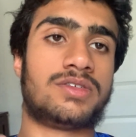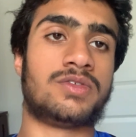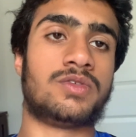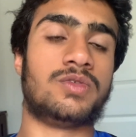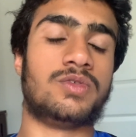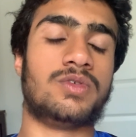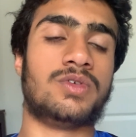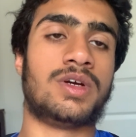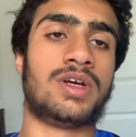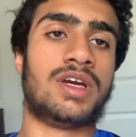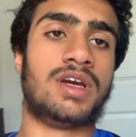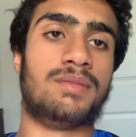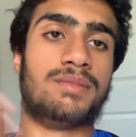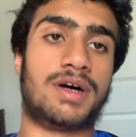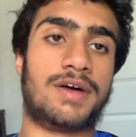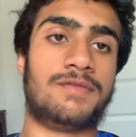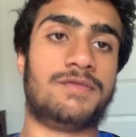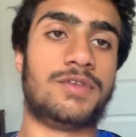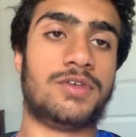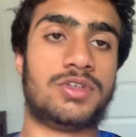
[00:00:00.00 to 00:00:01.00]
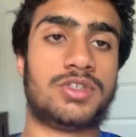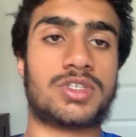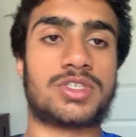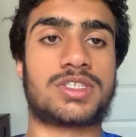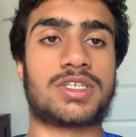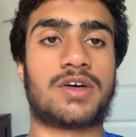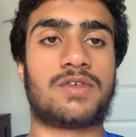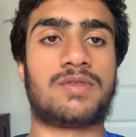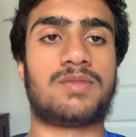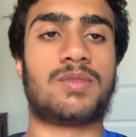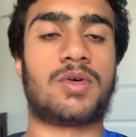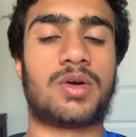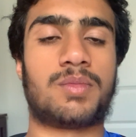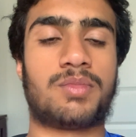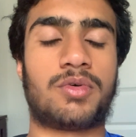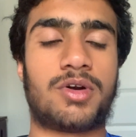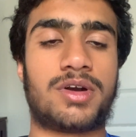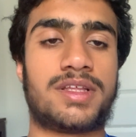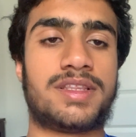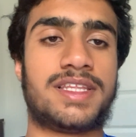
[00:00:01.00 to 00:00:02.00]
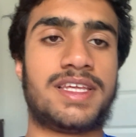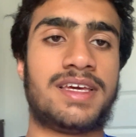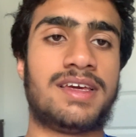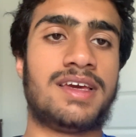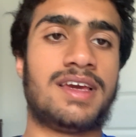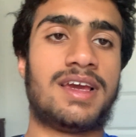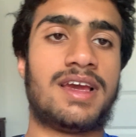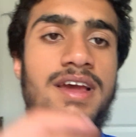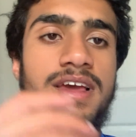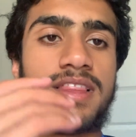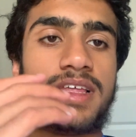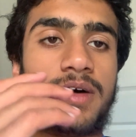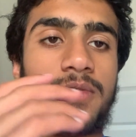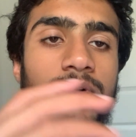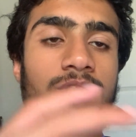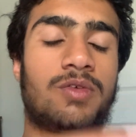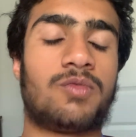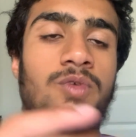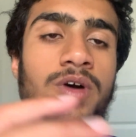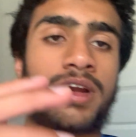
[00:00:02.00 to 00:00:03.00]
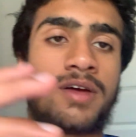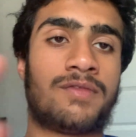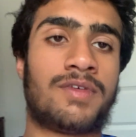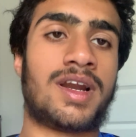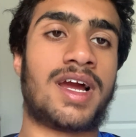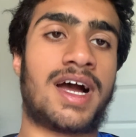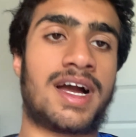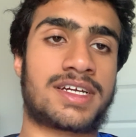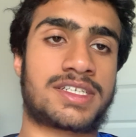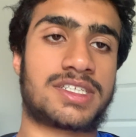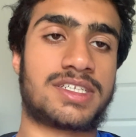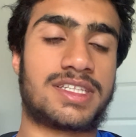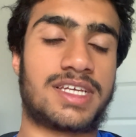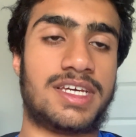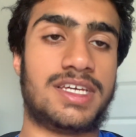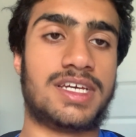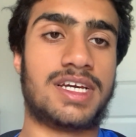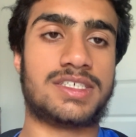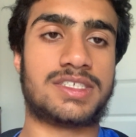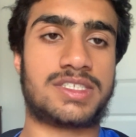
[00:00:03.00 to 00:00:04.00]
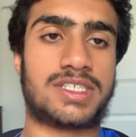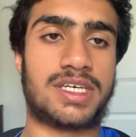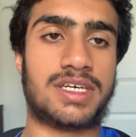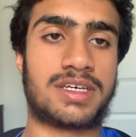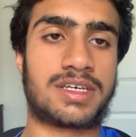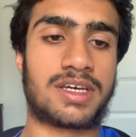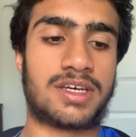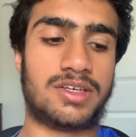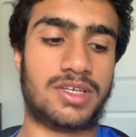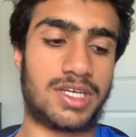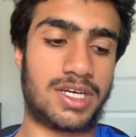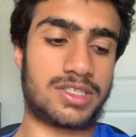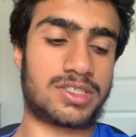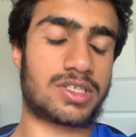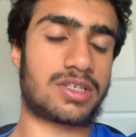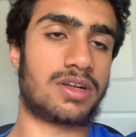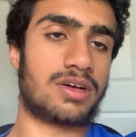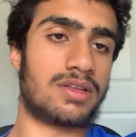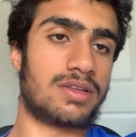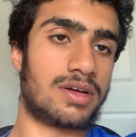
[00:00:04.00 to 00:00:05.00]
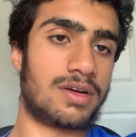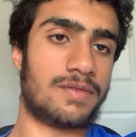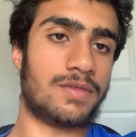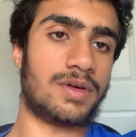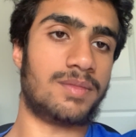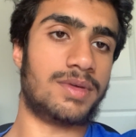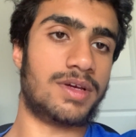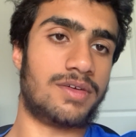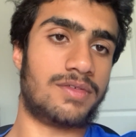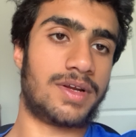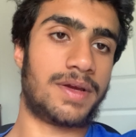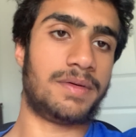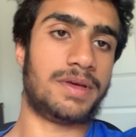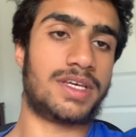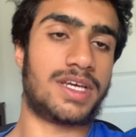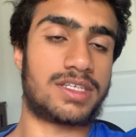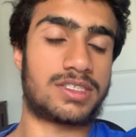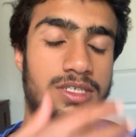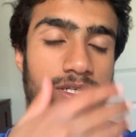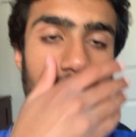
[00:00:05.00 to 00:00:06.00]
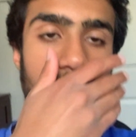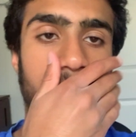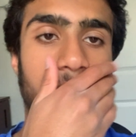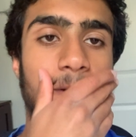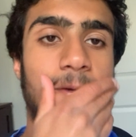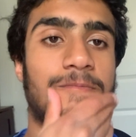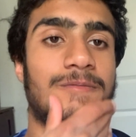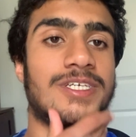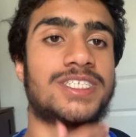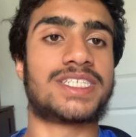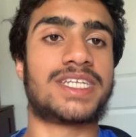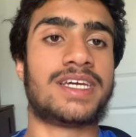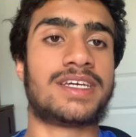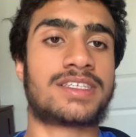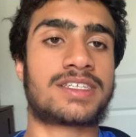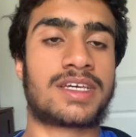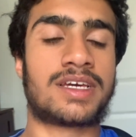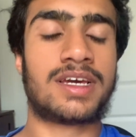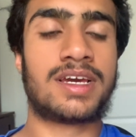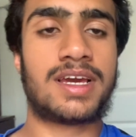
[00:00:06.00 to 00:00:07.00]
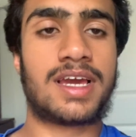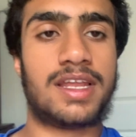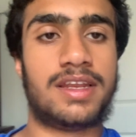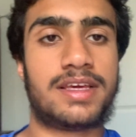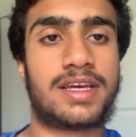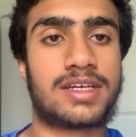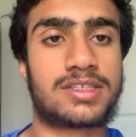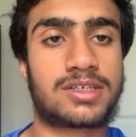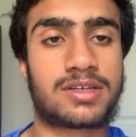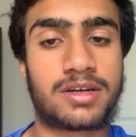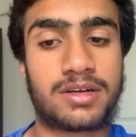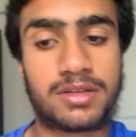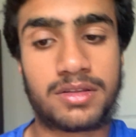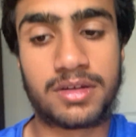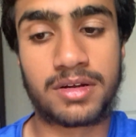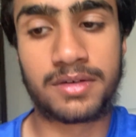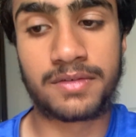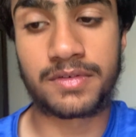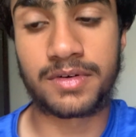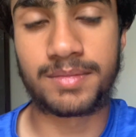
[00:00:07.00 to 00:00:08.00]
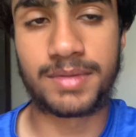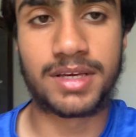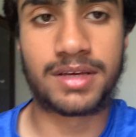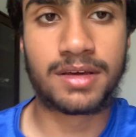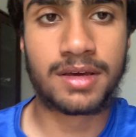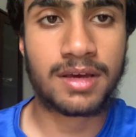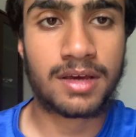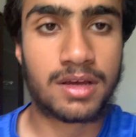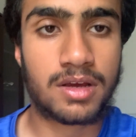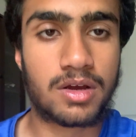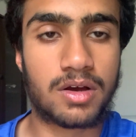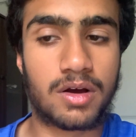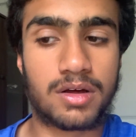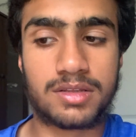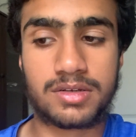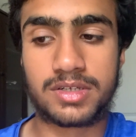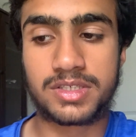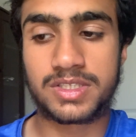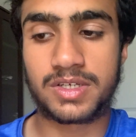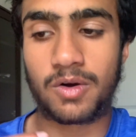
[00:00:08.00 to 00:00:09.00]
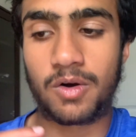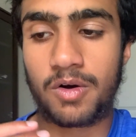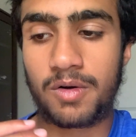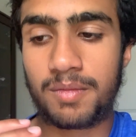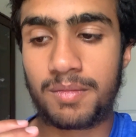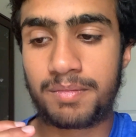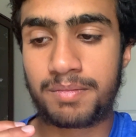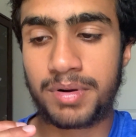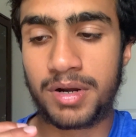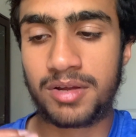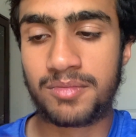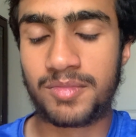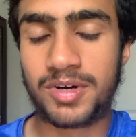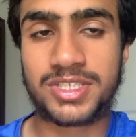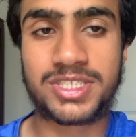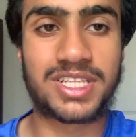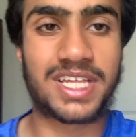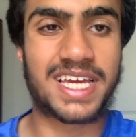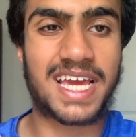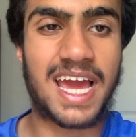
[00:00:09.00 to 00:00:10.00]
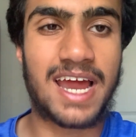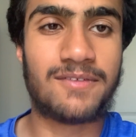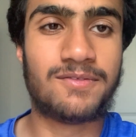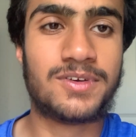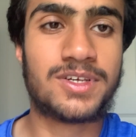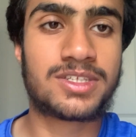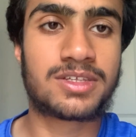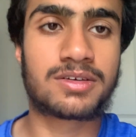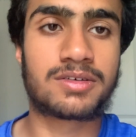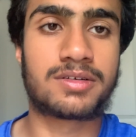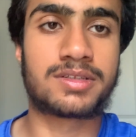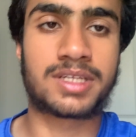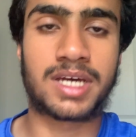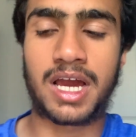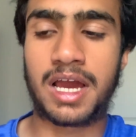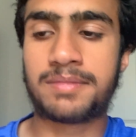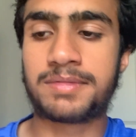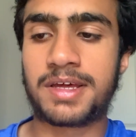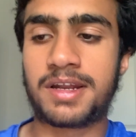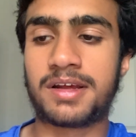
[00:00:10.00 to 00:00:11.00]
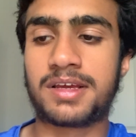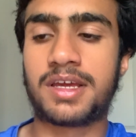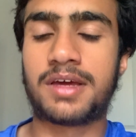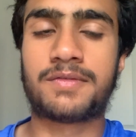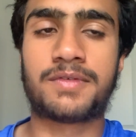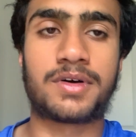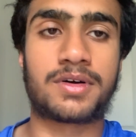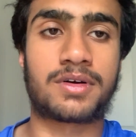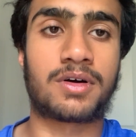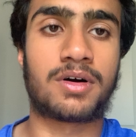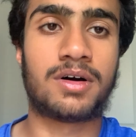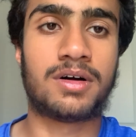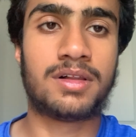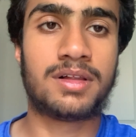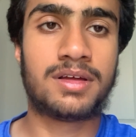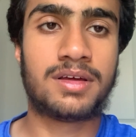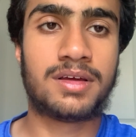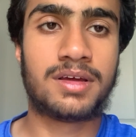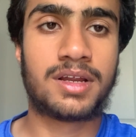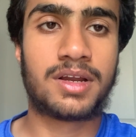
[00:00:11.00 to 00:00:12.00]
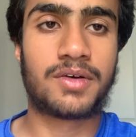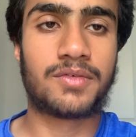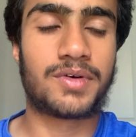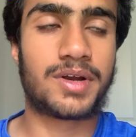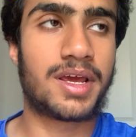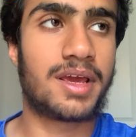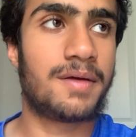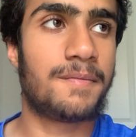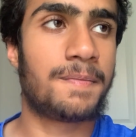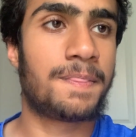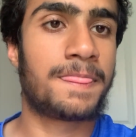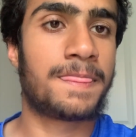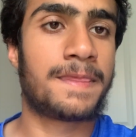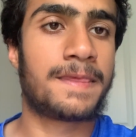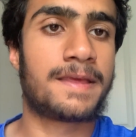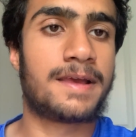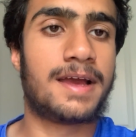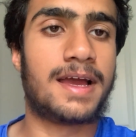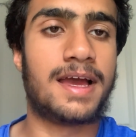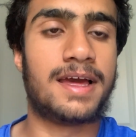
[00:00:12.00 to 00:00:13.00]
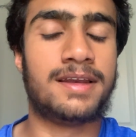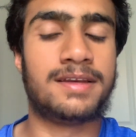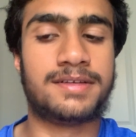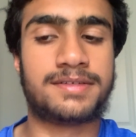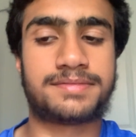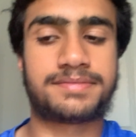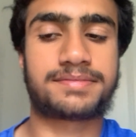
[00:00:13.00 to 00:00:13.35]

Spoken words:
to my future self, more importantly, that with whatever action that you guys take, you guys are going to learn from it, right? You guys are going to make mistakes, and you guys are going to learn from it. There's pretty much like every single time that I give a call, right? And